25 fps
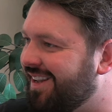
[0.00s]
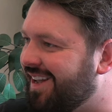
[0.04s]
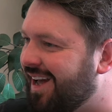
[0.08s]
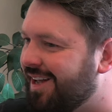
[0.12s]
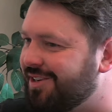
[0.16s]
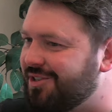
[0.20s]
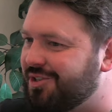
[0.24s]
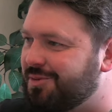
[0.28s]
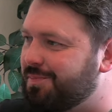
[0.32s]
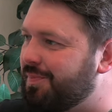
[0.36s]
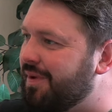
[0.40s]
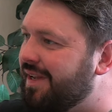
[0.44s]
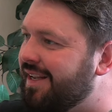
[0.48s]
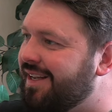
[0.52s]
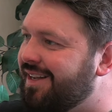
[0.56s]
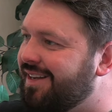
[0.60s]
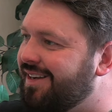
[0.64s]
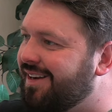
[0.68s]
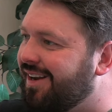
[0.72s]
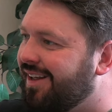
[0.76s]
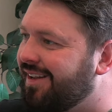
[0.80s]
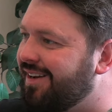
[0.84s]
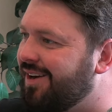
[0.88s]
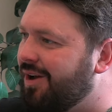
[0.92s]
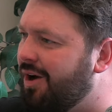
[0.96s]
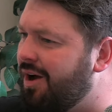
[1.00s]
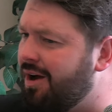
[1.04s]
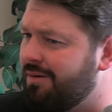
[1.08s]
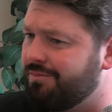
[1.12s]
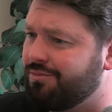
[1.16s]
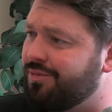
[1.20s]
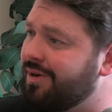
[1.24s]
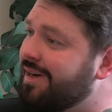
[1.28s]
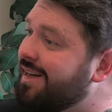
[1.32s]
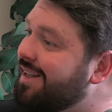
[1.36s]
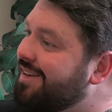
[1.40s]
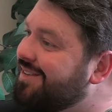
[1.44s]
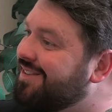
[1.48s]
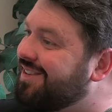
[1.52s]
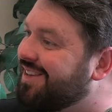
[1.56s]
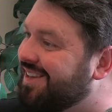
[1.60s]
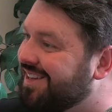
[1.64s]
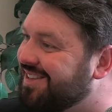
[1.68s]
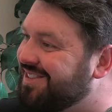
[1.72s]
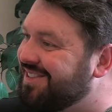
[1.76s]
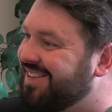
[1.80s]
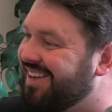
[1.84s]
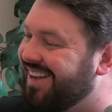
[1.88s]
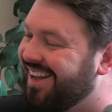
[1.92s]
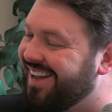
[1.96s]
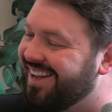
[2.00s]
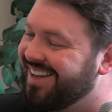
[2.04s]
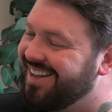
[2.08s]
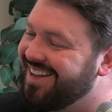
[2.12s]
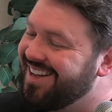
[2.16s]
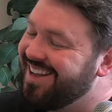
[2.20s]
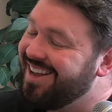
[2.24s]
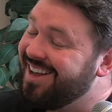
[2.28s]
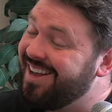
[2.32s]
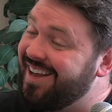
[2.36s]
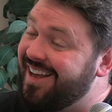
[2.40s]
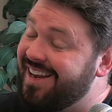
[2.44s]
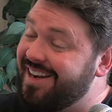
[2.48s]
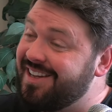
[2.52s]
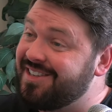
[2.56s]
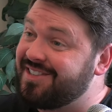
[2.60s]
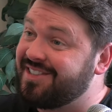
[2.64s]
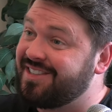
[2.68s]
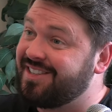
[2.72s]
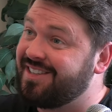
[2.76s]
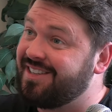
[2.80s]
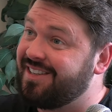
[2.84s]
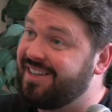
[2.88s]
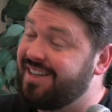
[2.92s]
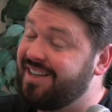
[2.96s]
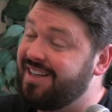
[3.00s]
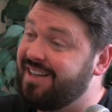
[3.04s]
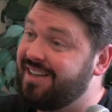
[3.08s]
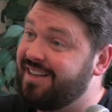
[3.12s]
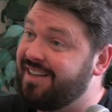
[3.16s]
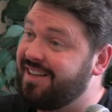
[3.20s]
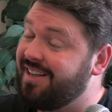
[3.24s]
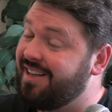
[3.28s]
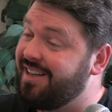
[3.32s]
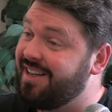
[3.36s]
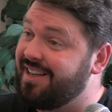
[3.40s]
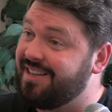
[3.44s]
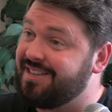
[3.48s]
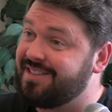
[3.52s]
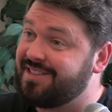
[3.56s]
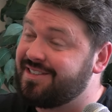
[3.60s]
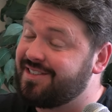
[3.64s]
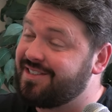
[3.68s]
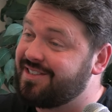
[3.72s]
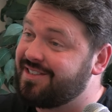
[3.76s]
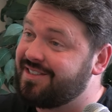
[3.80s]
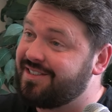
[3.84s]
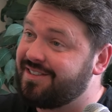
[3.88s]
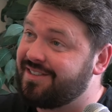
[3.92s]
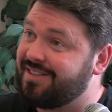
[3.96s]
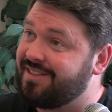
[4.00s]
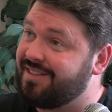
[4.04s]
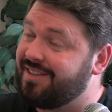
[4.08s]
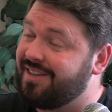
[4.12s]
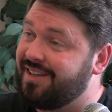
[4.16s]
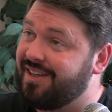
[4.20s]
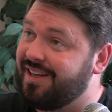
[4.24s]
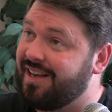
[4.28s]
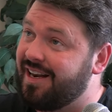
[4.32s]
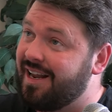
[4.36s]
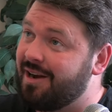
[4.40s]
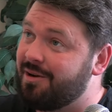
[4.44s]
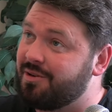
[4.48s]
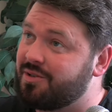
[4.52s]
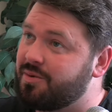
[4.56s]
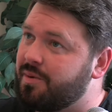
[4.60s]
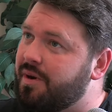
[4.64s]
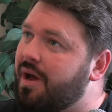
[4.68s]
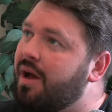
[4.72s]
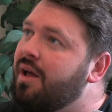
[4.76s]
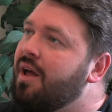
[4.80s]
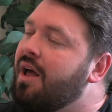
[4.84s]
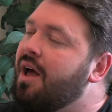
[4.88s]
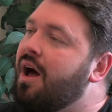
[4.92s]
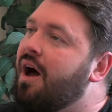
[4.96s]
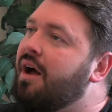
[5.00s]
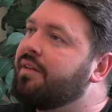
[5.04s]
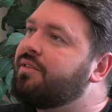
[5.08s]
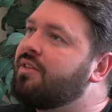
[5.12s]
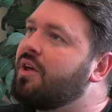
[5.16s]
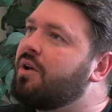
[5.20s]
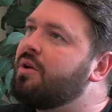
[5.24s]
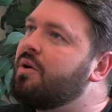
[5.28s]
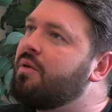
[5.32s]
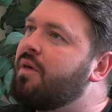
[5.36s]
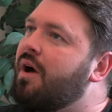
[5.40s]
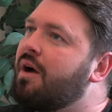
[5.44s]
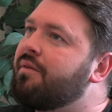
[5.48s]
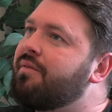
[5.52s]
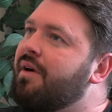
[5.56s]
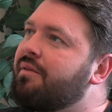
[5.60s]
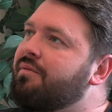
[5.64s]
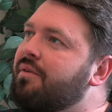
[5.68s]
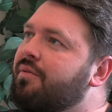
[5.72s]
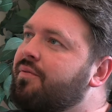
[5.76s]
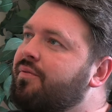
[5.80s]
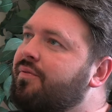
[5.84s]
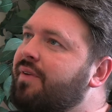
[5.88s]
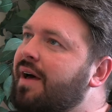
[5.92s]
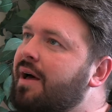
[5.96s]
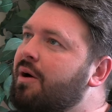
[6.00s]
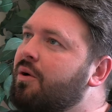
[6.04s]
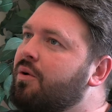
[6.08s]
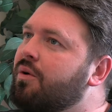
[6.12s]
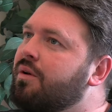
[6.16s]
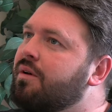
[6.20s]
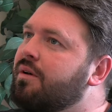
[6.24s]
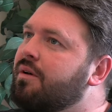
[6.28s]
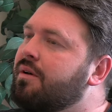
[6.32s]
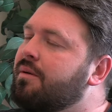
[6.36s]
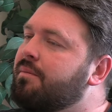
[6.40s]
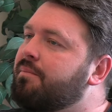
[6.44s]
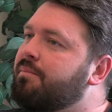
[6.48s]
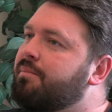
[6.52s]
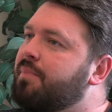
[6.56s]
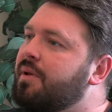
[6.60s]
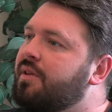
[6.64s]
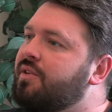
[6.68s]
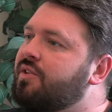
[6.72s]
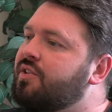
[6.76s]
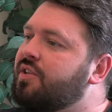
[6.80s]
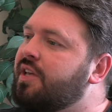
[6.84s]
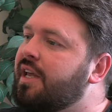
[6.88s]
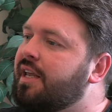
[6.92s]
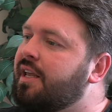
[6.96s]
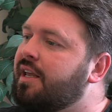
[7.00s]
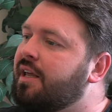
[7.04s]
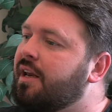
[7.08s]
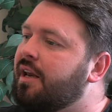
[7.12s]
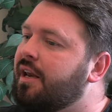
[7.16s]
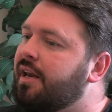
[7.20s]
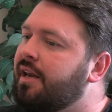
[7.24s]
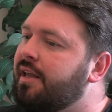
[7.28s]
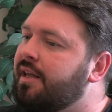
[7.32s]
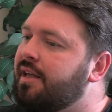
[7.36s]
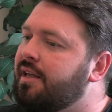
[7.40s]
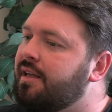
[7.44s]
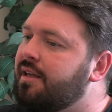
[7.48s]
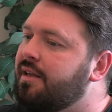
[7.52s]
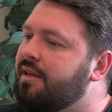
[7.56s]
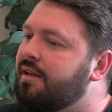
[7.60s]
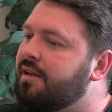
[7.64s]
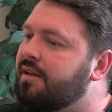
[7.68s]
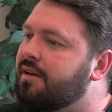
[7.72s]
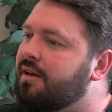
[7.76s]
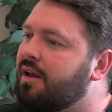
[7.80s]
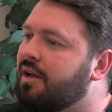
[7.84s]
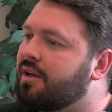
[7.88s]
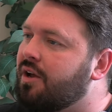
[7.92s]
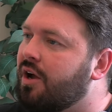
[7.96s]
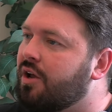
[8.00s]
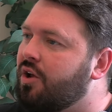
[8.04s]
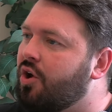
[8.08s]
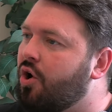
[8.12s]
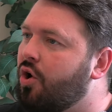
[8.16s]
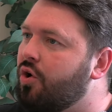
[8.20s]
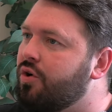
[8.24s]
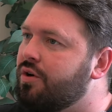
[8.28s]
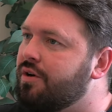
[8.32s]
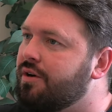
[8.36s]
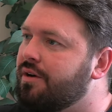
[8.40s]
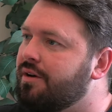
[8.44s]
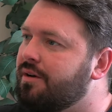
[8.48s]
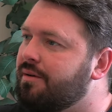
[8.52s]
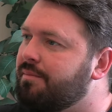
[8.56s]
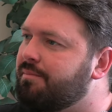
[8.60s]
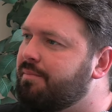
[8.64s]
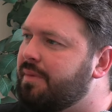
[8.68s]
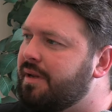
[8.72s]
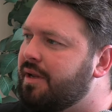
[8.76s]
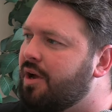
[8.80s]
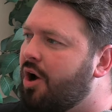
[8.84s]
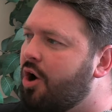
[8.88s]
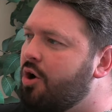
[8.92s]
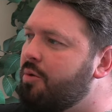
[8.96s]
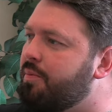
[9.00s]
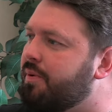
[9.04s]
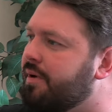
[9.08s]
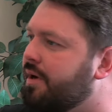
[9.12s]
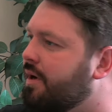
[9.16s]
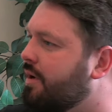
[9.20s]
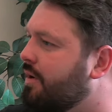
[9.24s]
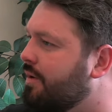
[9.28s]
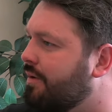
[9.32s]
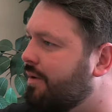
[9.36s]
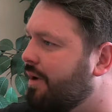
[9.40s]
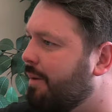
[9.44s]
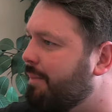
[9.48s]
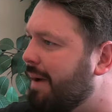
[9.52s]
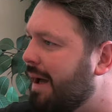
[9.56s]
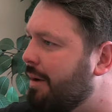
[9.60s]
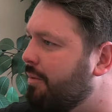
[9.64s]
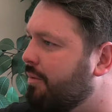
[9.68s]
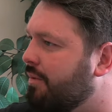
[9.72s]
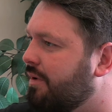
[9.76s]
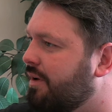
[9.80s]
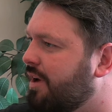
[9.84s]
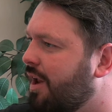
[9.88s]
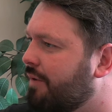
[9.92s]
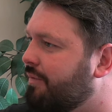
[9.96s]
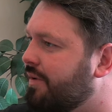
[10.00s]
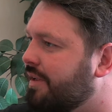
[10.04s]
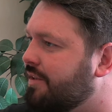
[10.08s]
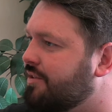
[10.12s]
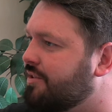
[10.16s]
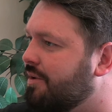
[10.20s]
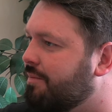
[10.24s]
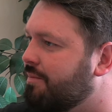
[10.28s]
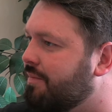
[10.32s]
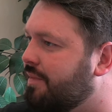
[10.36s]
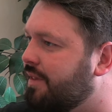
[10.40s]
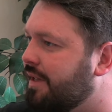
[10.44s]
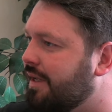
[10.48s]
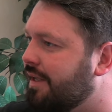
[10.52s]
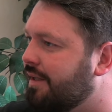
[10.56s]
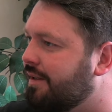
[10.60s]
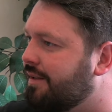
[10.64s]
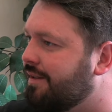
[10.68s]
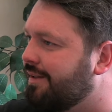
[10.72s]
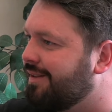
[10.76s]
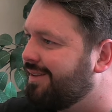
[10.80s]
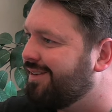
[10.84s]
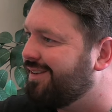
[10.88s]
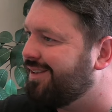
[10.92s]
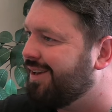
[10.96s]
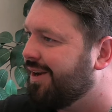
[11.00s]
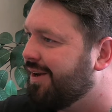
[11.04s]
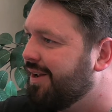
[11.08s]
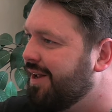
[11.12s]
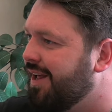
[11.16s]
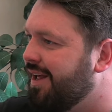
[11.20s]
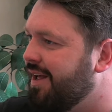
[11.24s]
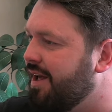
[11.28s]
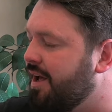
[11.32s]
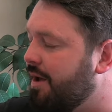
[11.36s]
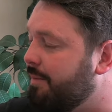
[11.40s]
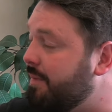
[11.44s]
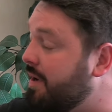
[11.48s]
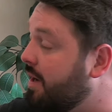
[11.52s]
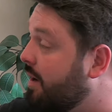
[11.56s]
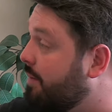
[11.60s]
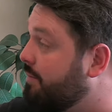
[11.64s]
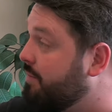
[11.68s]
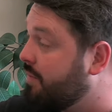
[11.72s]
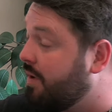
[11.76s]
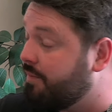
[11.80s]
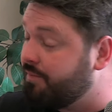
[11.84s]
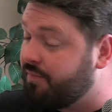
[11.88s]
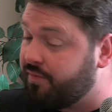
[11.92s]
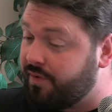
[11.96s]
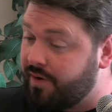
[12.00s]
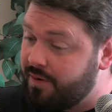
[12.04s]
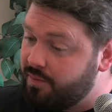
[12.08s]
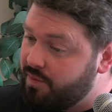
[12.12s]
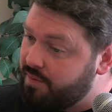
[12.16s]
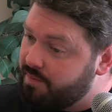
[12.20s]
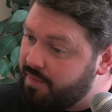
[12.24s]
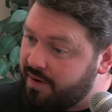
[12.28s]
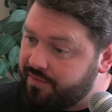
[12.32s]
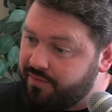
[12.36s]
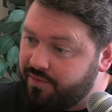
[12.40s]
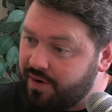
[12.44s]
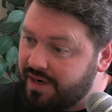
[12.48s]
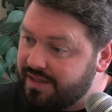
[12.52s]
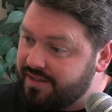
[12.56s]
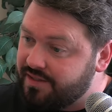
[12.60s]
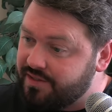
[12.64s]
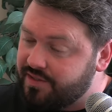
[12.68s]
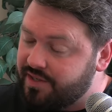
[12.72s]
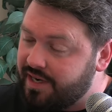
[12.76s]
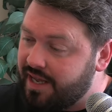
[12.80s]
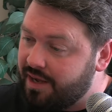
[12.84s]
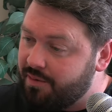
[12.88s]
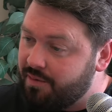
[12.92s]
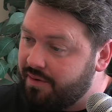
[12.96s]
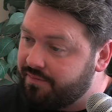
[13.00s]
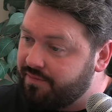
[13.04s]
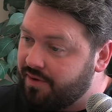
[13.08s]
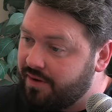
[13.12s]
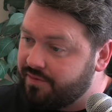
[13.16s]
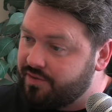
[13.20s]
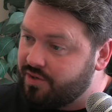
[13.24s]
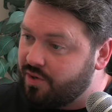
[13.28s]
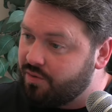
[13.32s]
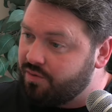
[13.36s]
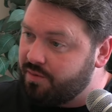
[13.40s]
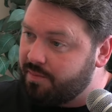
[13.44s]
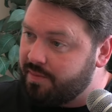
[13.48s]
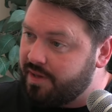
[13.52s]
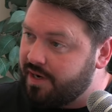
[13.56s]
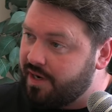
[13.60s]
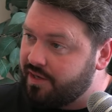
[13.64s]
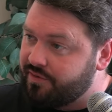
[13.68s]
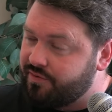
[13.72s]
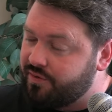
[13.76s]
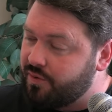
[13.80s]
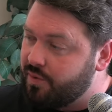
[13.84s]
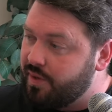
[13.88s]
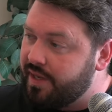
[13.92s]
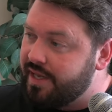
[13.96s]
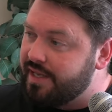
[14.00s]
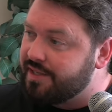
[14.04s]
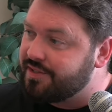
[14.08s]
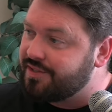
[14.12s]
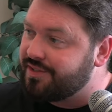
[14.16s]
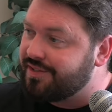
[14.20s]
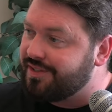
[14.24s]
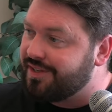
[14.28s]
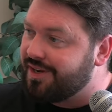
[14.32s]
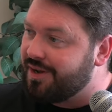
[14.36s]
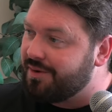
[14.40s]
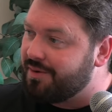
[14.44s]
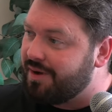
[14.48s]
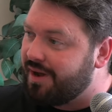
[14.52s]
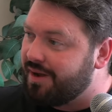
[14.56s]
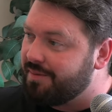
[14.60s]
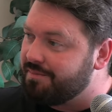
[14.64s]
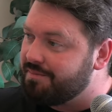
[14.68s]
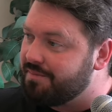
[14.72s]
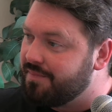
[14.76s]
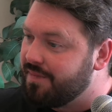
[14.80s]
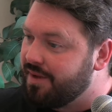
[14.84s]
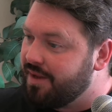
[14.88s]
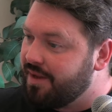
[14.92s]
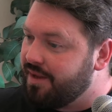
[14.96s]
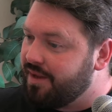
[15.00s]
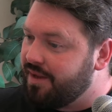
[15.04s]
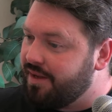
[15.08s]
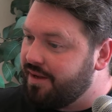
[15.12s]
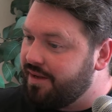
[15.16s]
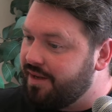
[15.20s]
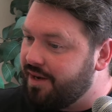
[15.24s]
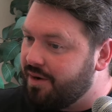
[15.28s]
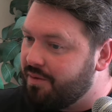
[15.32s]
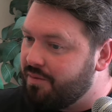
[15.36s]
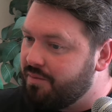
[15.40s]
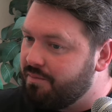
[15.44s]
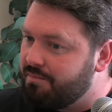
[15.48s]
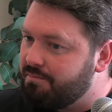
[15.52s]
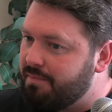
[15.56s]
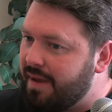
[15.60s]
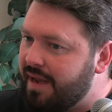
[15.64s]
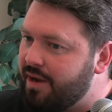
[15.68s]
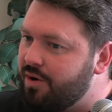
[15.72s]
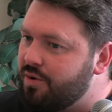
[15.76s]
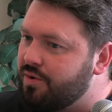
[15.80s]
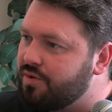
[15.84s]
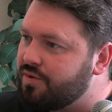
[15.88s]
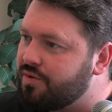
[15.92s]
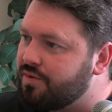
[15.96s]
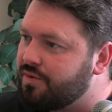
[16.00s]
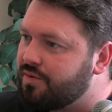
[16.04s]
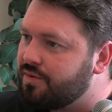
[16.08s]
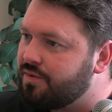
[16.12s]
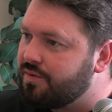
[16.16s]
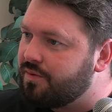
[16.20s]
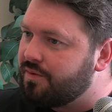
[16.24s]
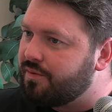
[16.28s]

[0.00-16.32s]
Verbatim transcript: Can't just be like you know oh, I'm really yeah. into this. Yeah, it is. It's hilarious. I don't know that I've ever felt particularly like I couldn't be open about loving something. You know, I mean, I'm, I'm funny with my friends now. I've, I've, told them the last few years. You know, I'm you know, male.